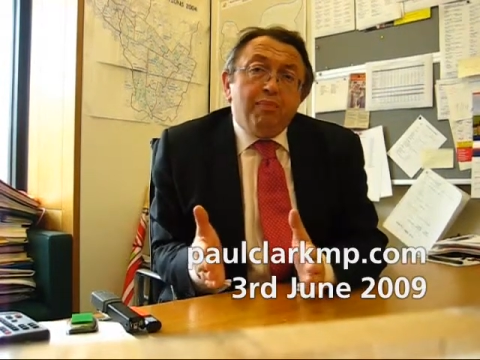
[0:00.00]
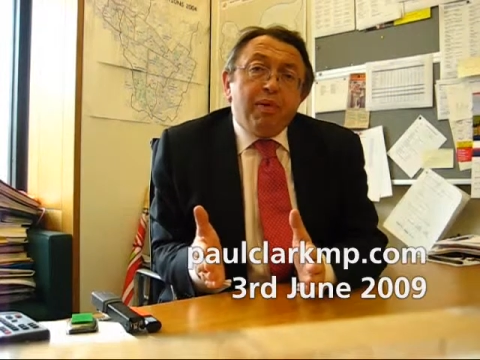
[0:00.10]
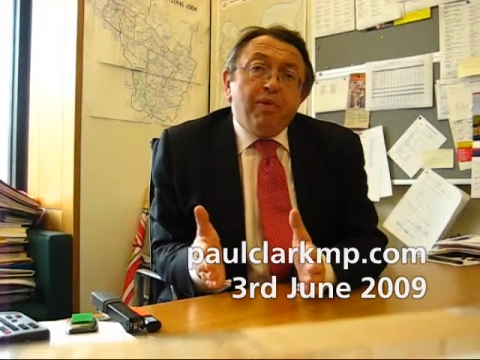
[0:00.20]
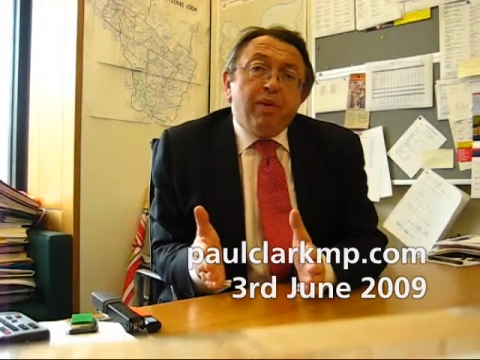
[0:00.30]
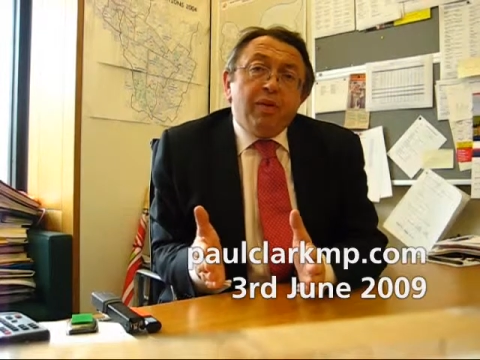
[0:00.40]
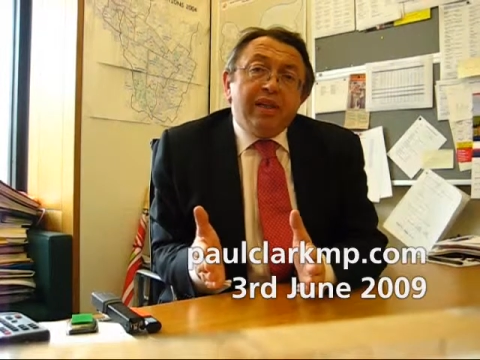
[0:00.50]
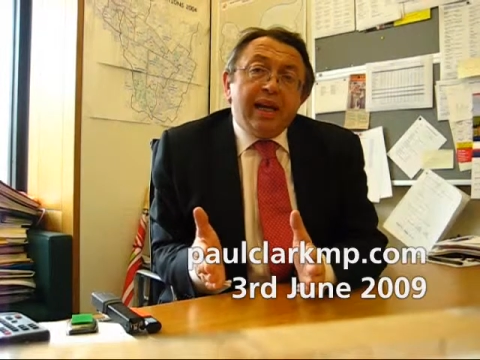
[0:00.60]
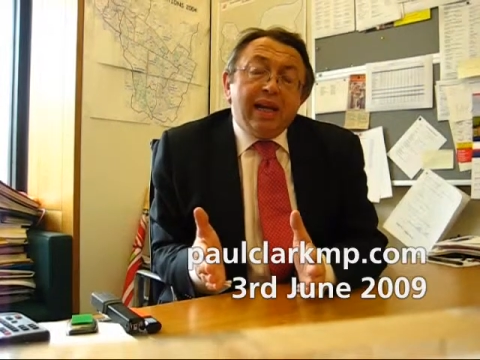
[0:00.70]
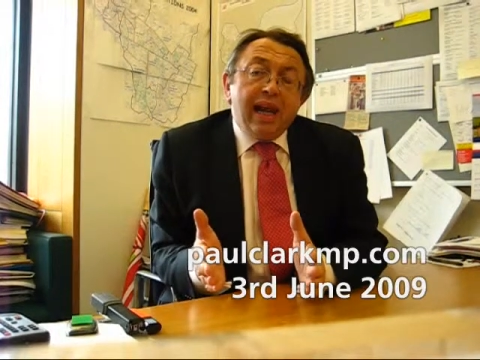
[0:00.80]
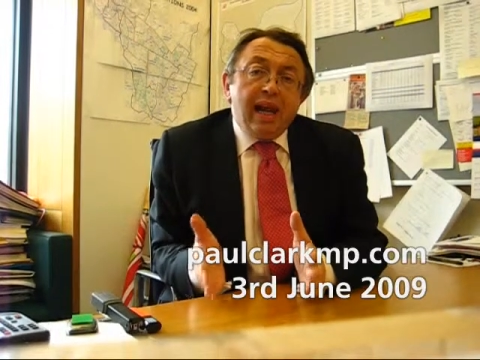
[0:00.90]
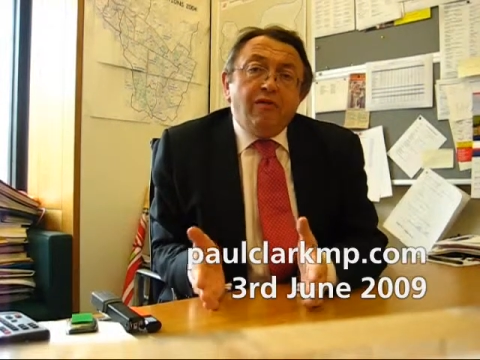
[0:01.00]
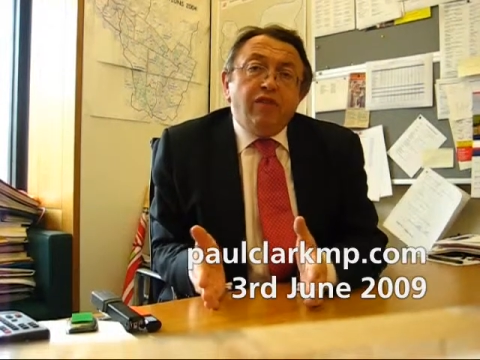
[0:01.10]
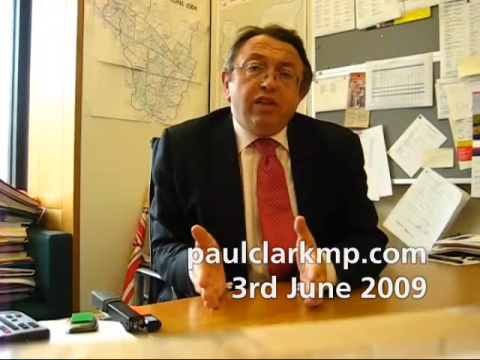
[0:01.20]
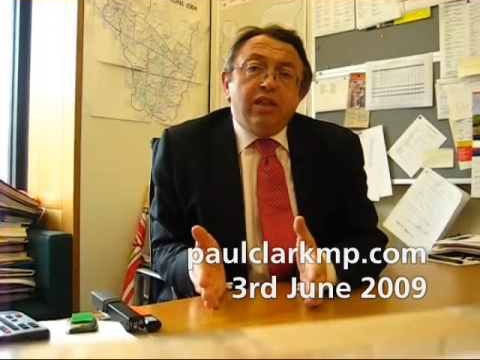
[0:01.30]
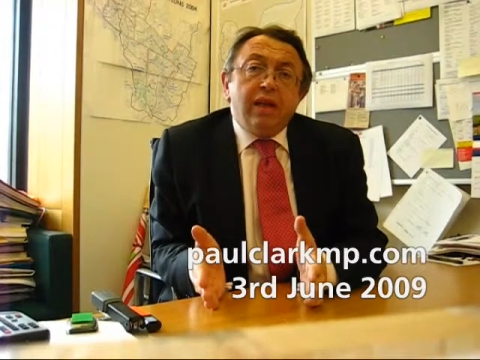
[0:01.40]
but that we take
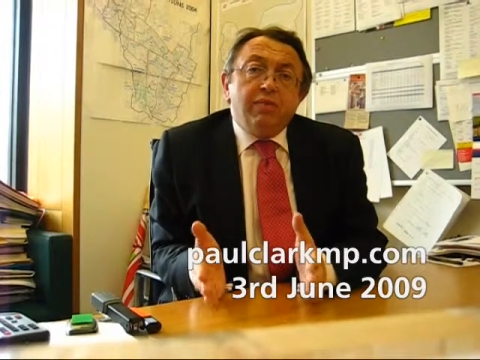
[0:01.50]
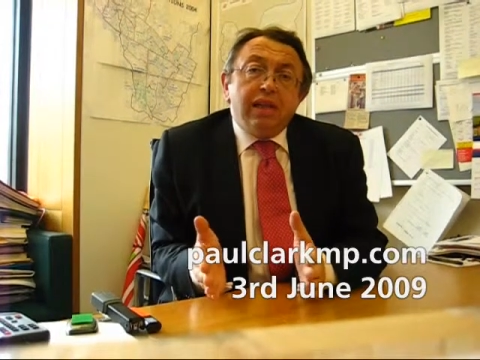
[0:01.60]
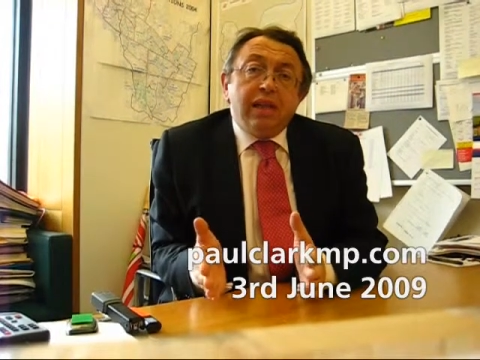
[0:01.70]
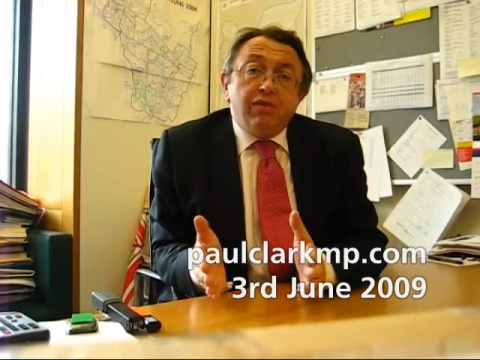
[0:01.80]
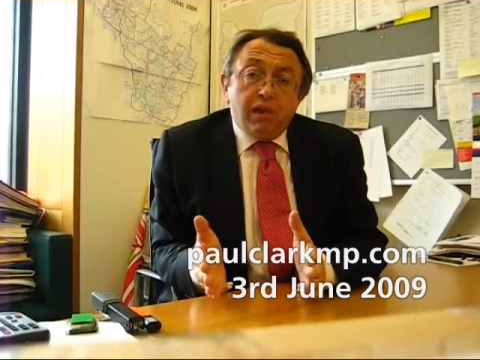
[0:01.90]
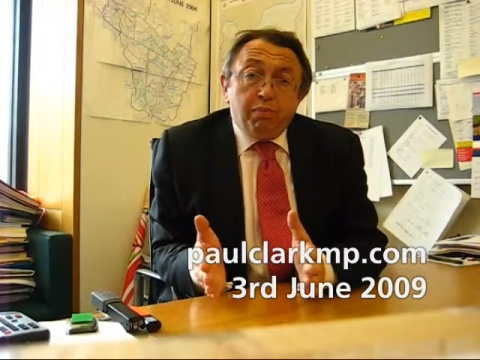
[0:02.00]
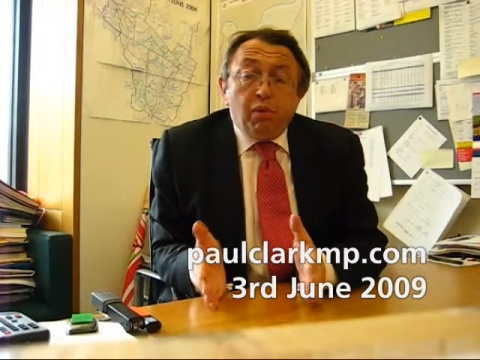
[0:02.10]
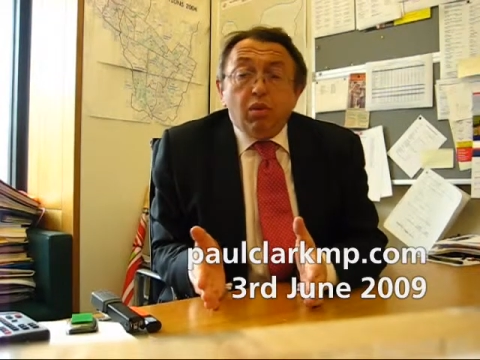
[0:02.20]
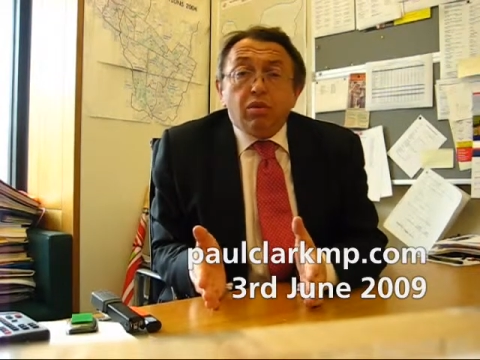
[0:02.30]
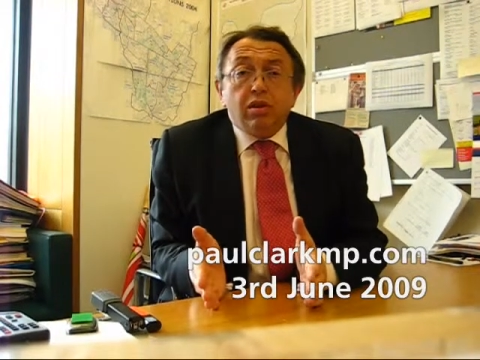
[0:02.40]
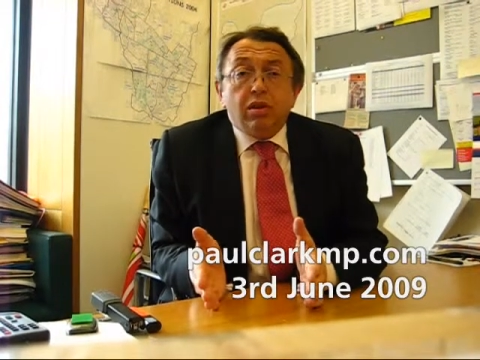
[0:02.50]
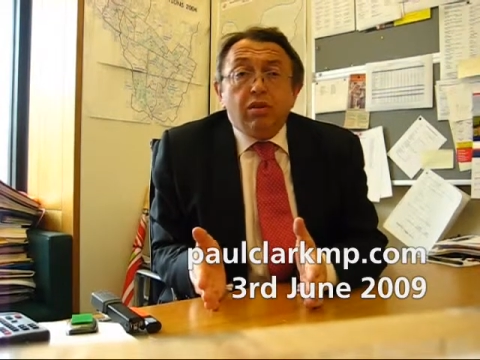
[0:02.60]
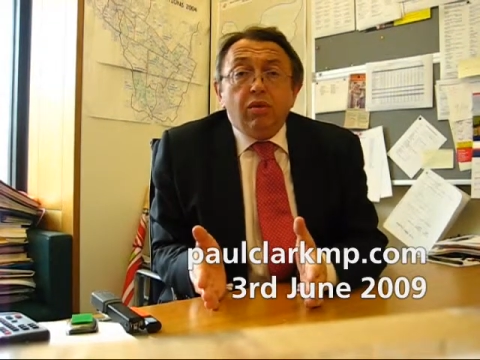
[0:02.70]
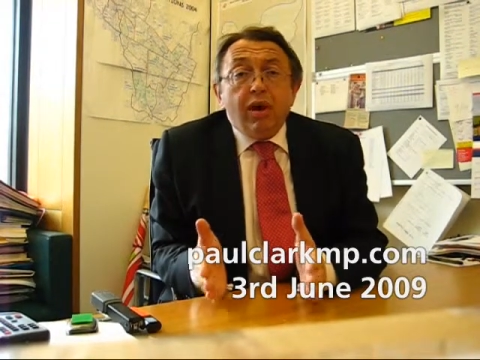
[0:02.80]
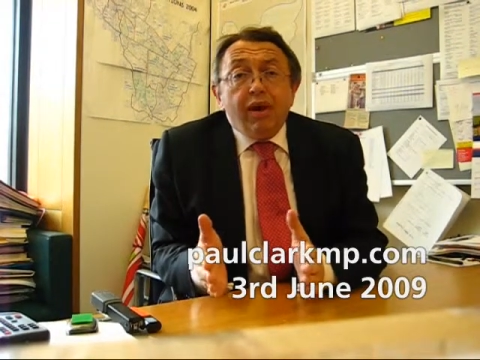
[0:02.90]
every step to give support to